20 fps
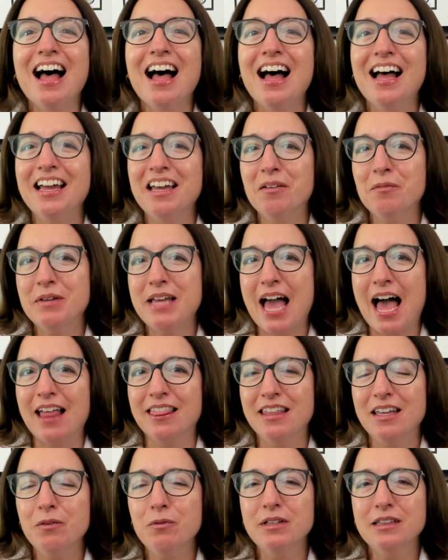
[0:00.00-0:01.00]
Hi, I'm
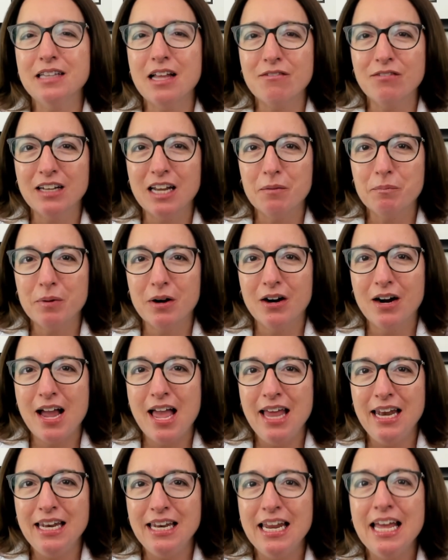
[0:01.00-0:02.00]
Cathy with Level Up
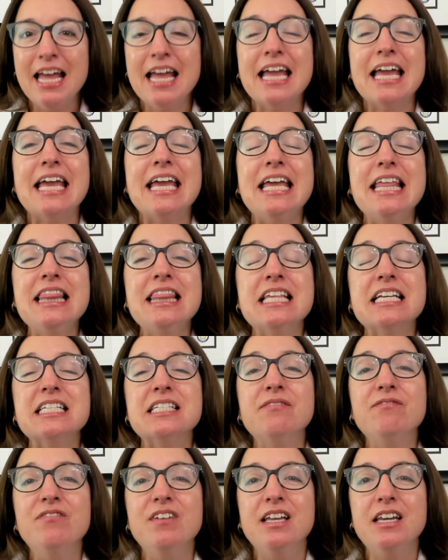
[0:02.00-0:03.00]
RN. In
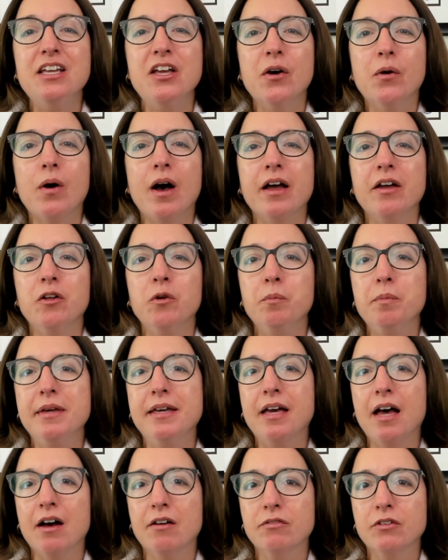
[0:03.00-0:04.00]
this video, I will be
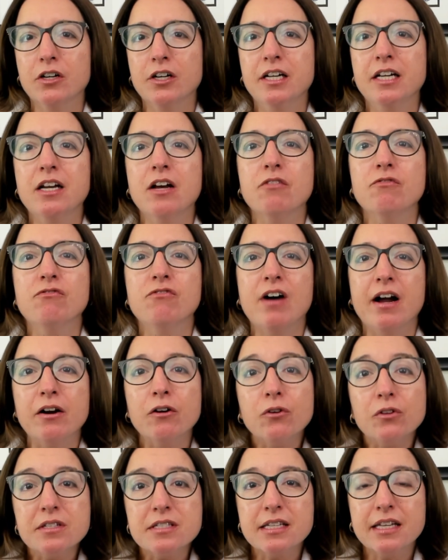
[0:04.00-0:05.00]
covering
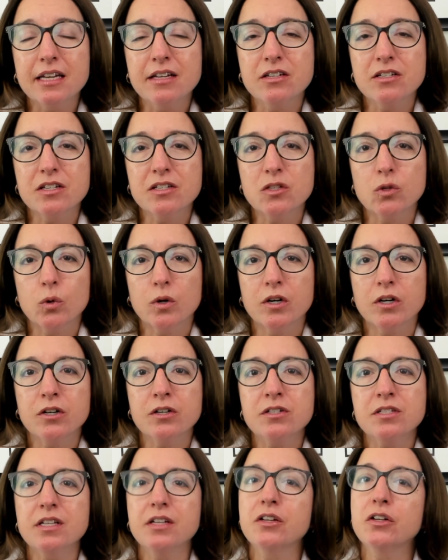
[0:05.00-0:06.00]
viral skin
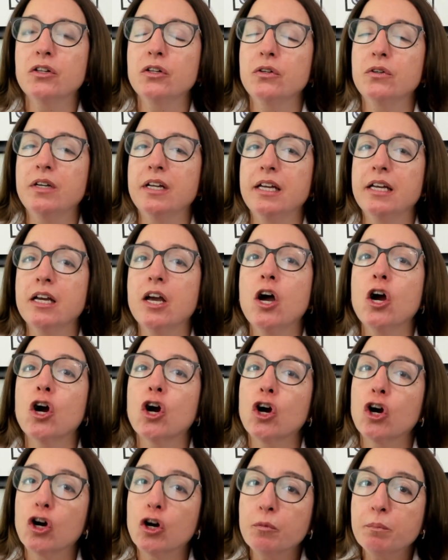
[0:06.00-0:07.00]
disorders, including
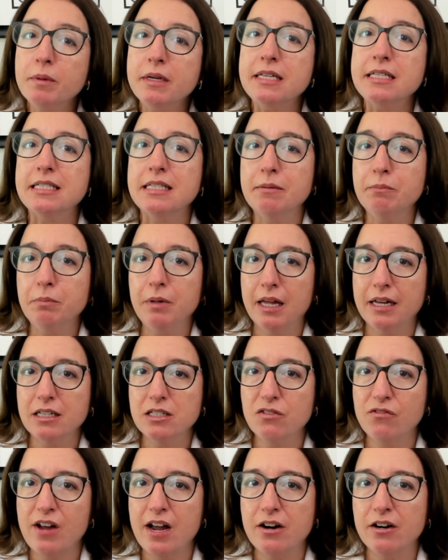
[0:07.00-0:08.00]
herpes
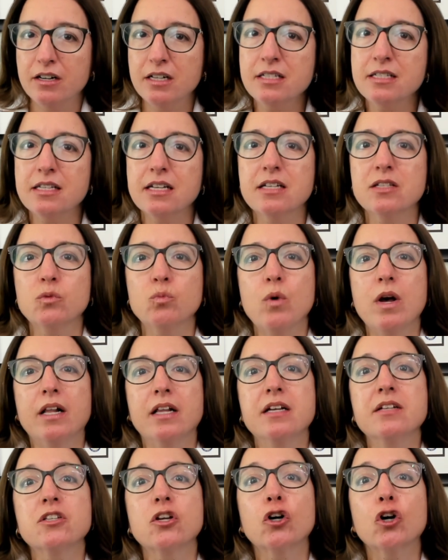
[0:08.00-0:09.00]
simplex virus, as
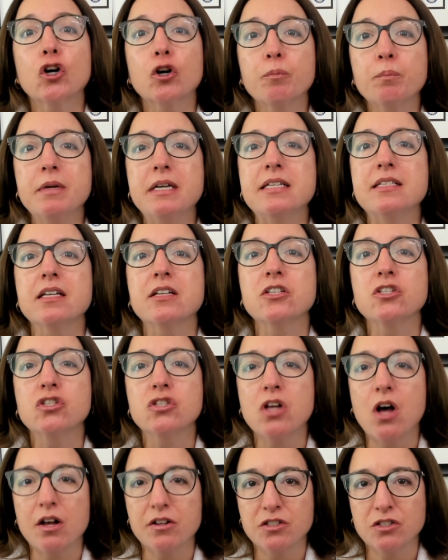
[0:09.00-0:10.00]
well as herpes
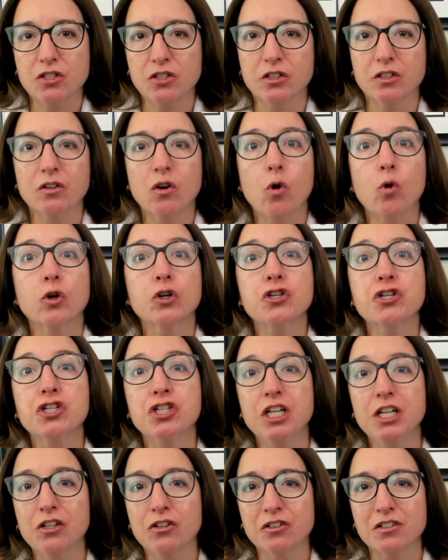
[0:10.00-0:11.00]
zoster or
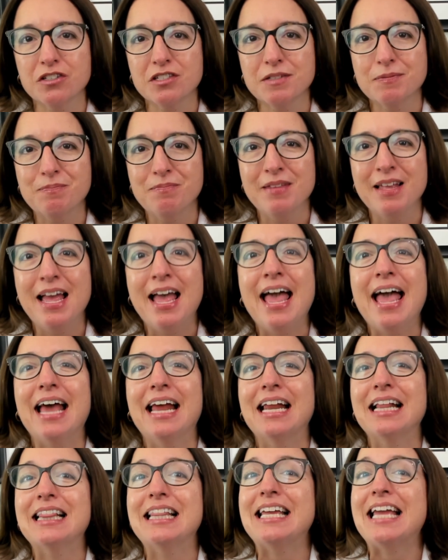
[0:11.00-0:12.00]
shingles.
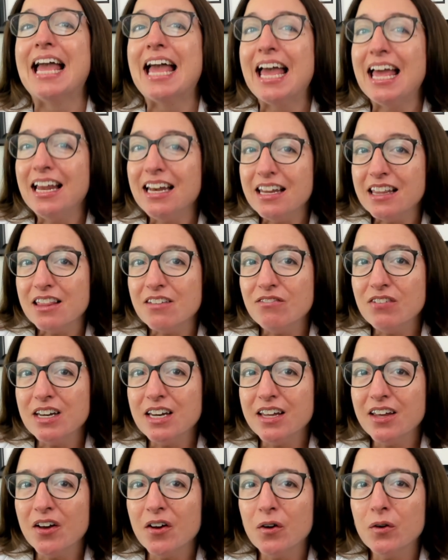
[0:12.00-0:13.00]
And at the end of the
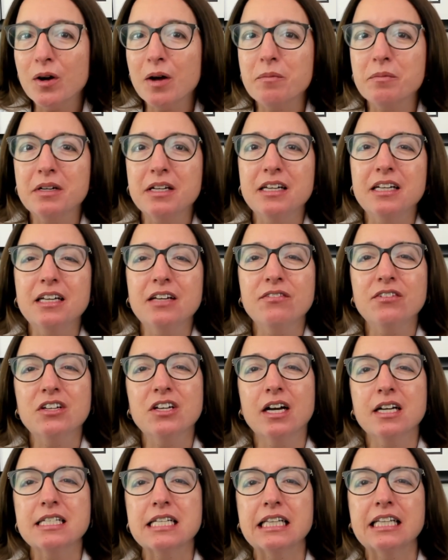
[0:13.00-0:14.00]
video, I'm going to give you
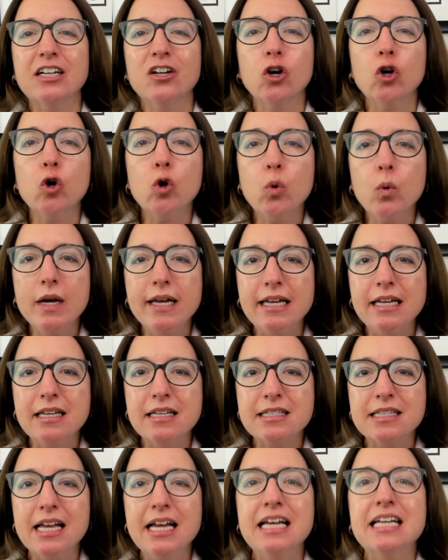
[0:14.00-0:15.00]
guys a little
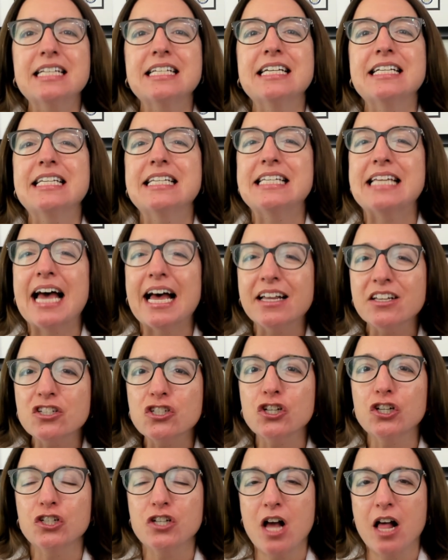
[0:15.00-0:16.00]
quiz to
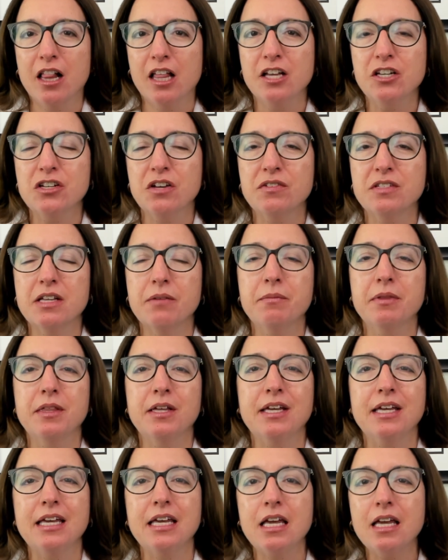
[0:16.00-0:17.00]
test your knowledge of some of
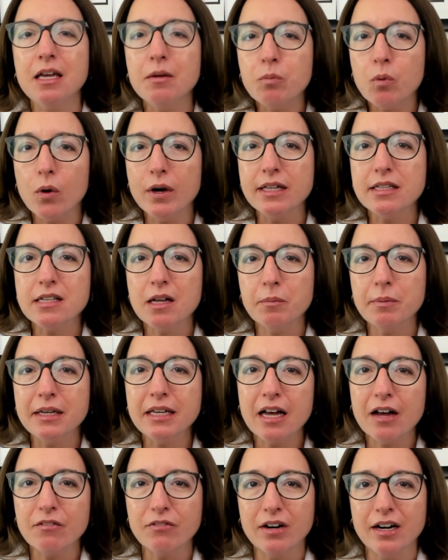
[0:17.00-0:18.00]
the key points I'll be
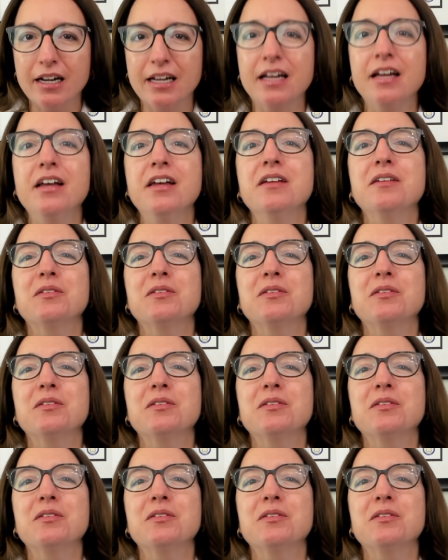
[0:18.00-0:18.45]
covering.